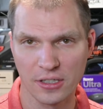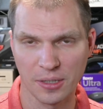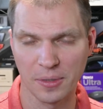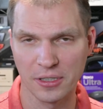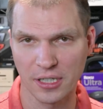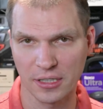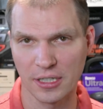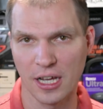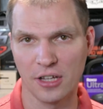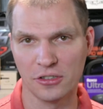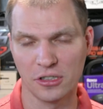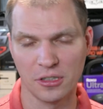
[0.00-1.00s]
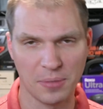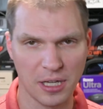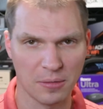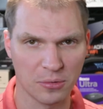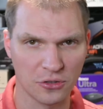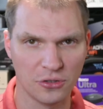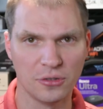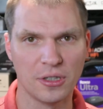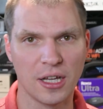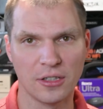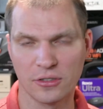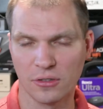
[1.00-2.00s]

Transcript: some of this technology to be able to do that.